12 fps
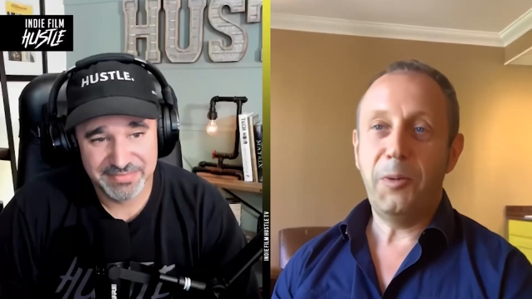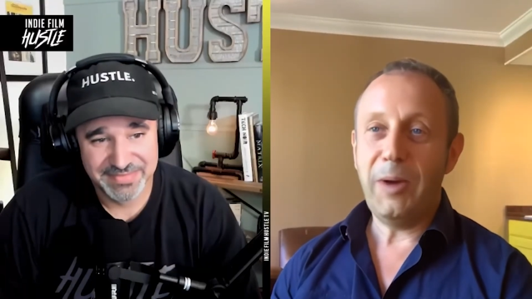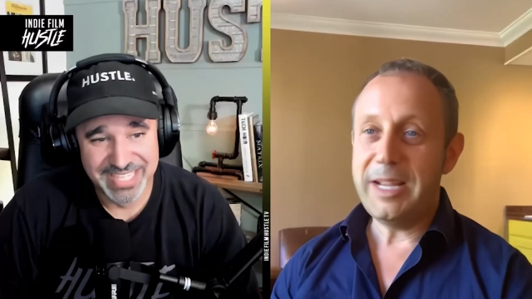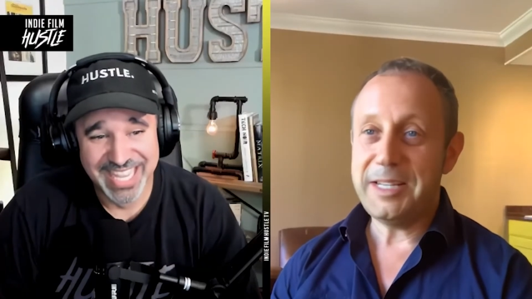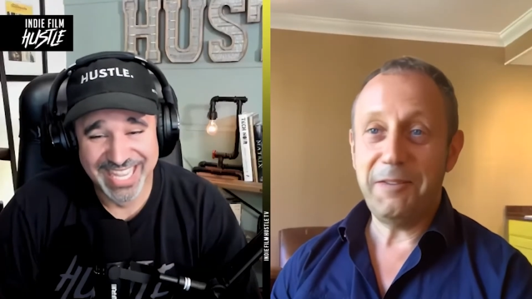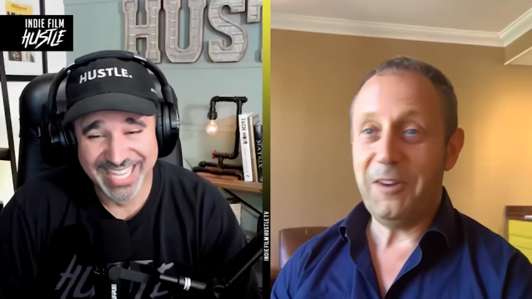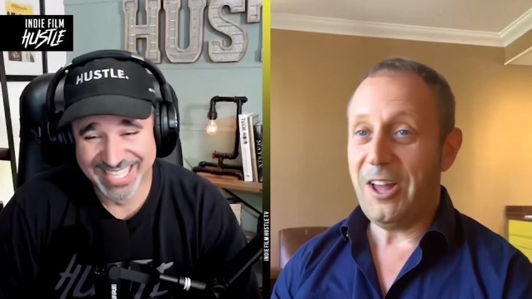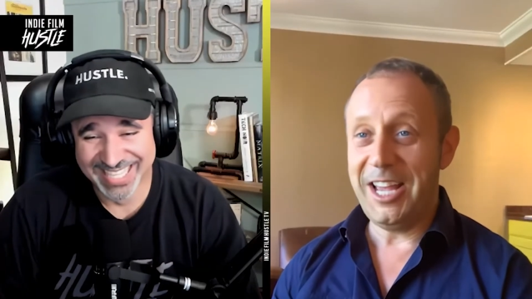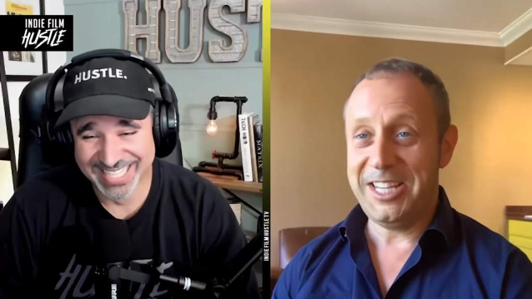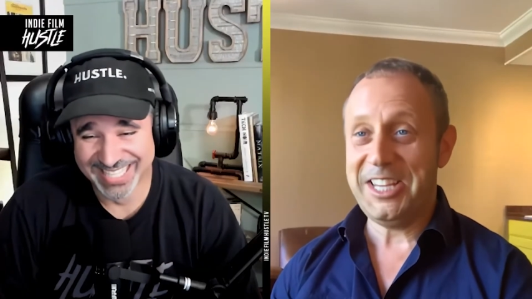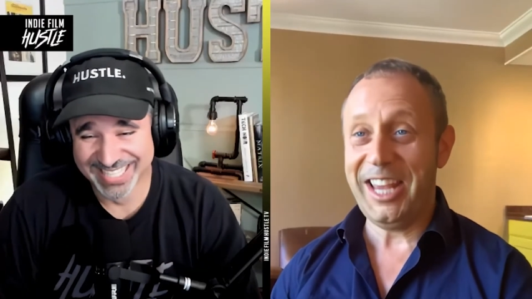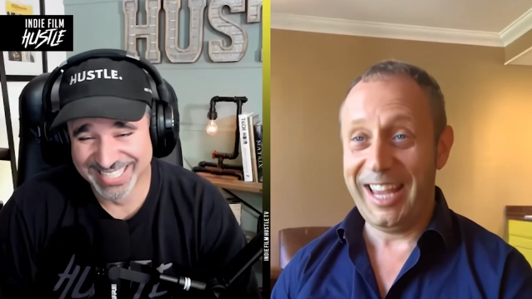Speaker 1: waiting for
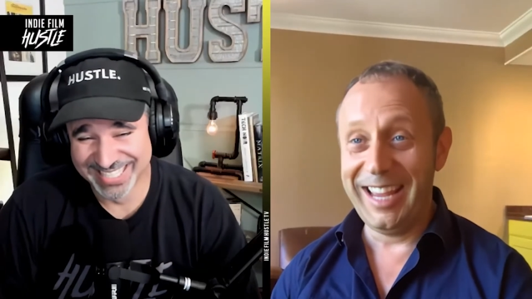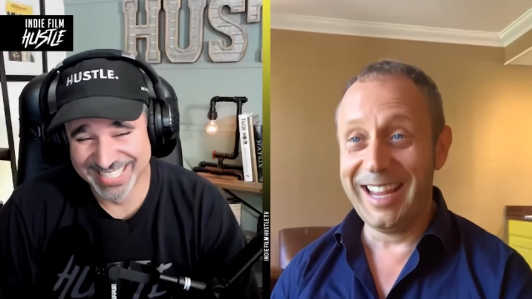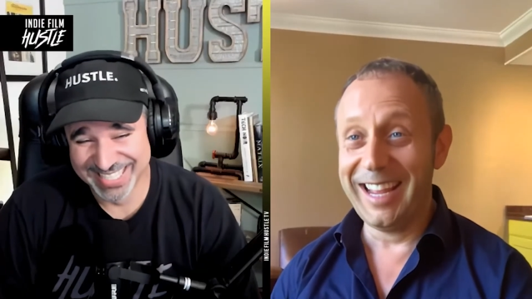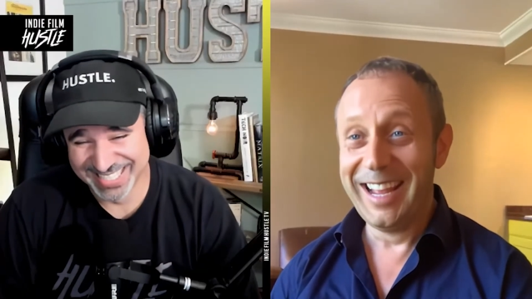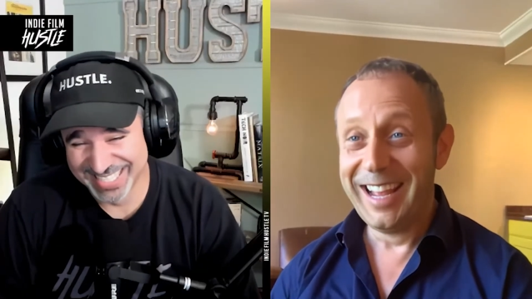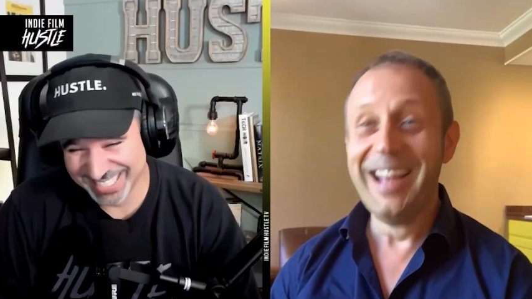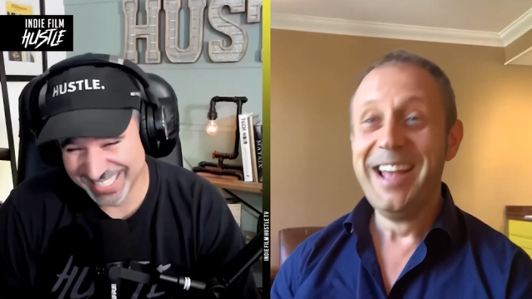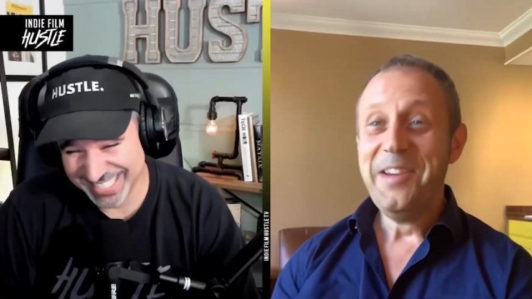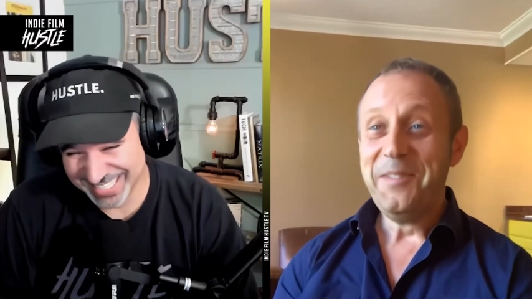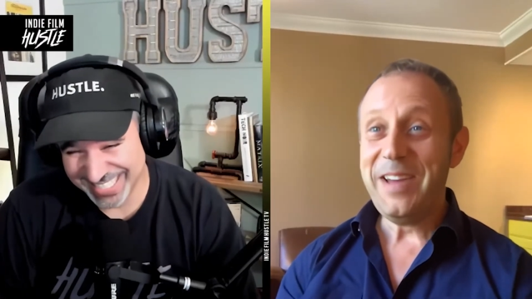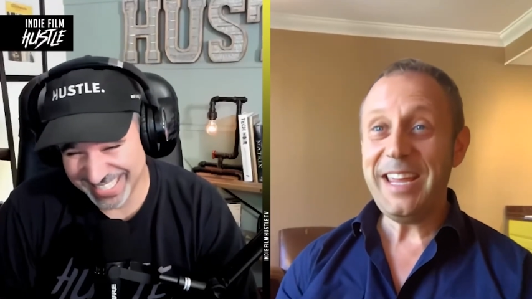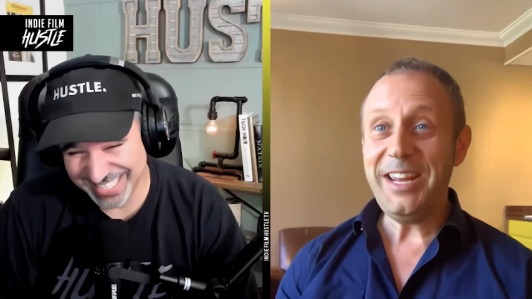lighting.
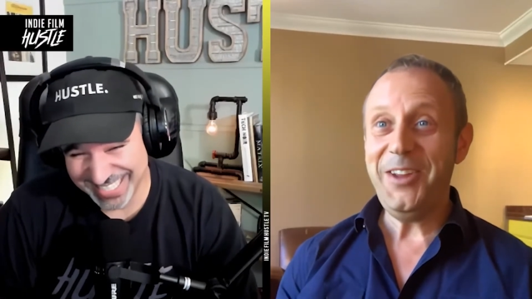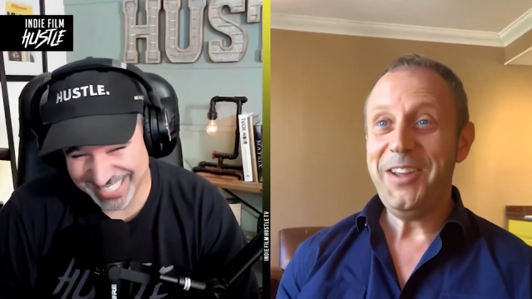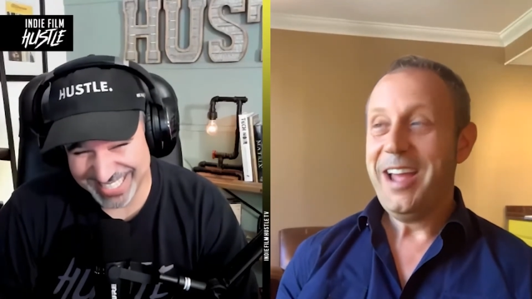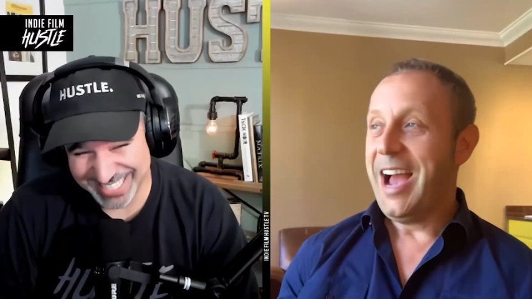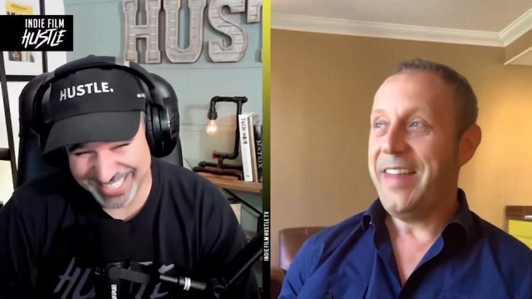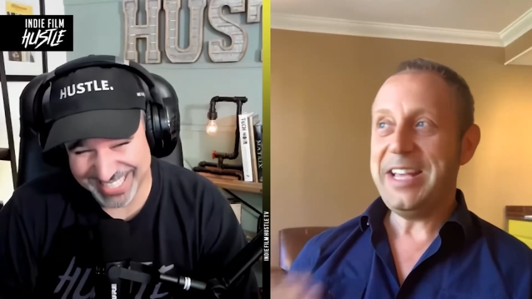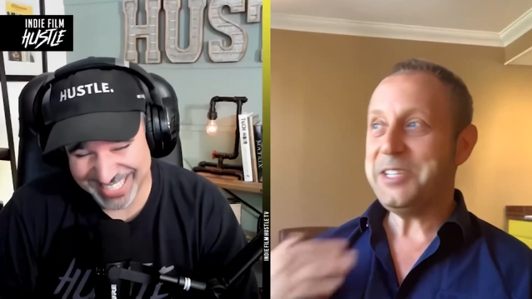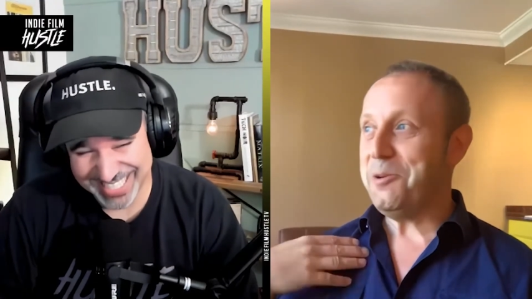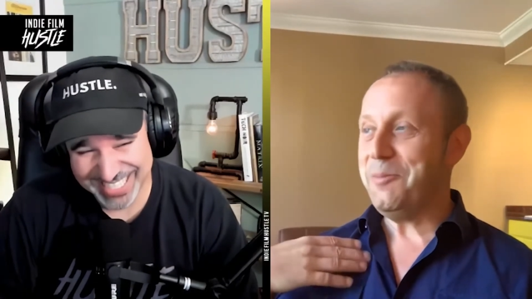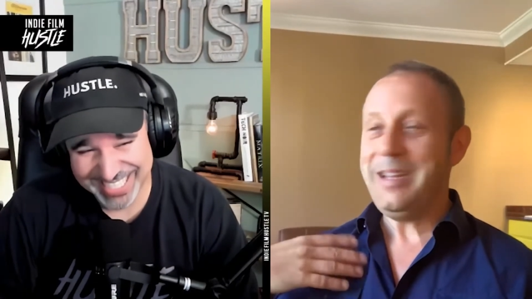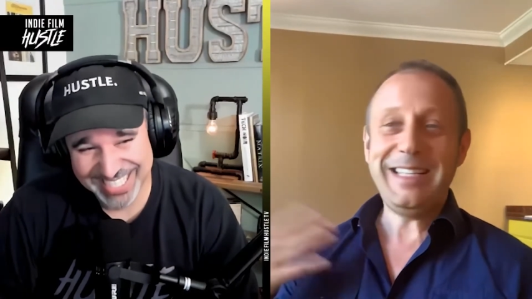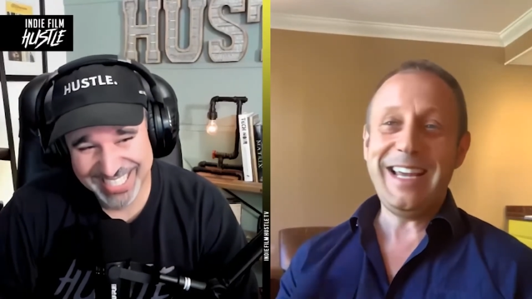but you know, that's
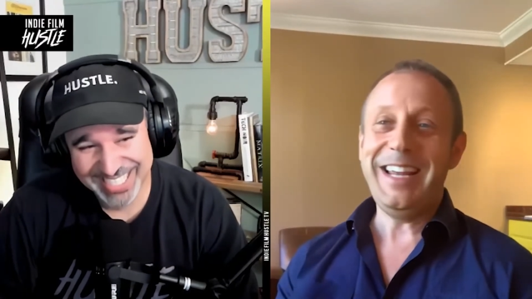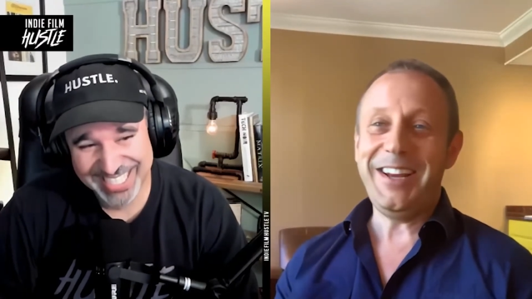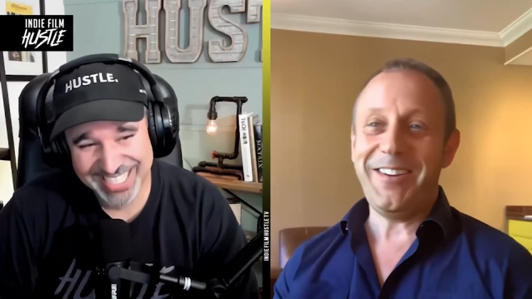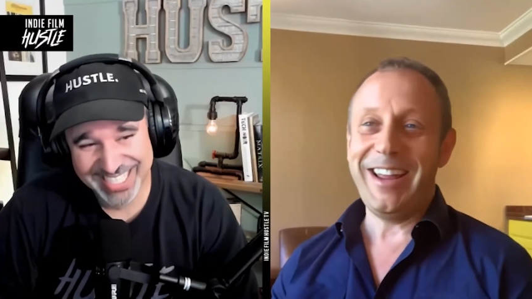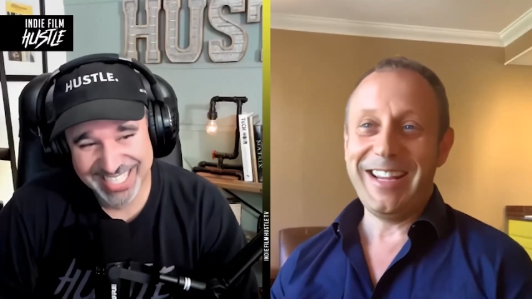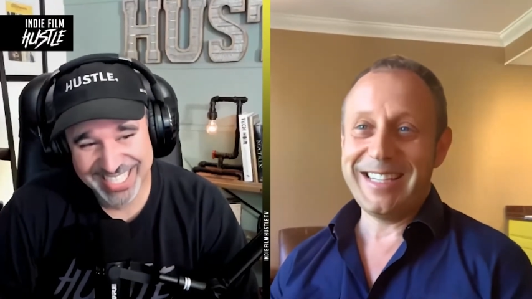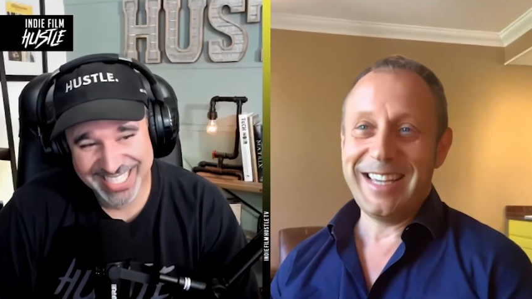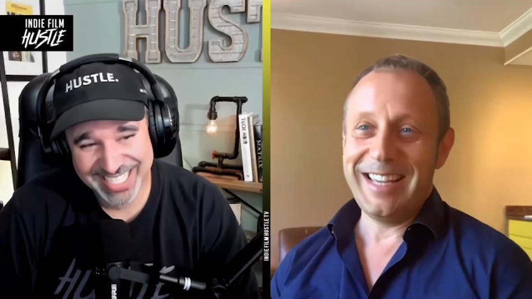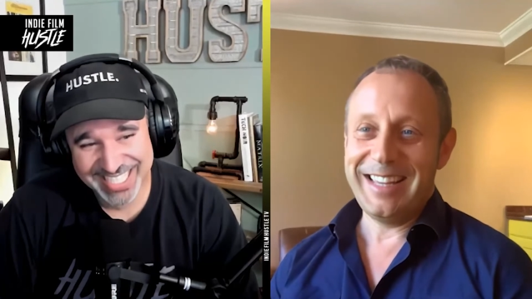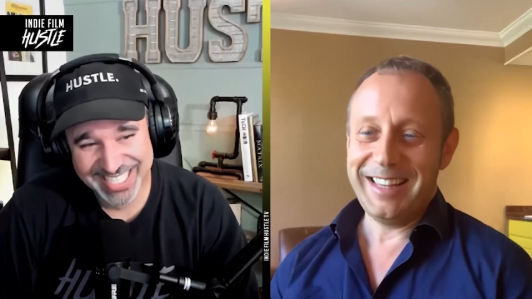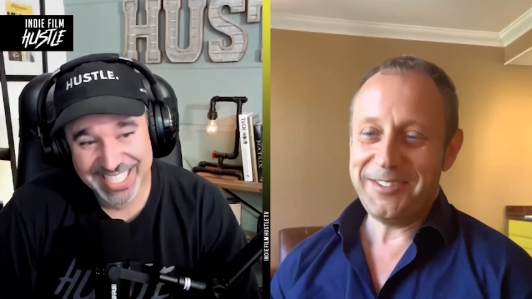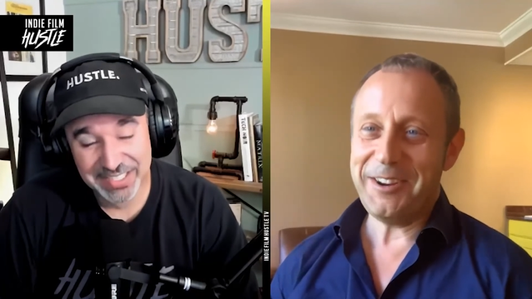not me denigrating
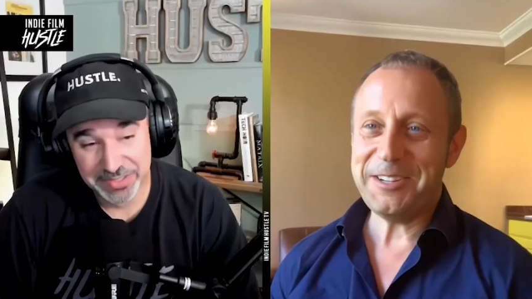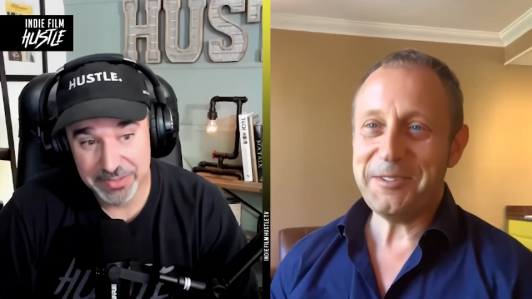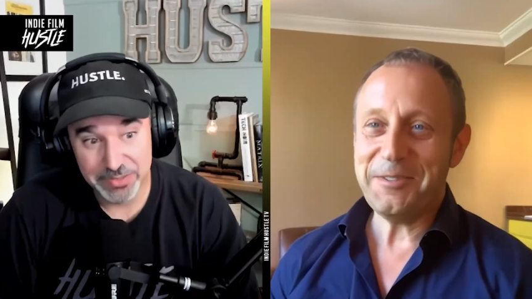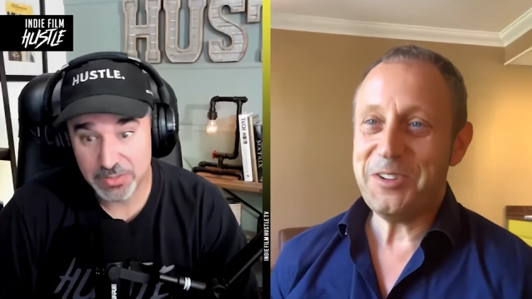the director of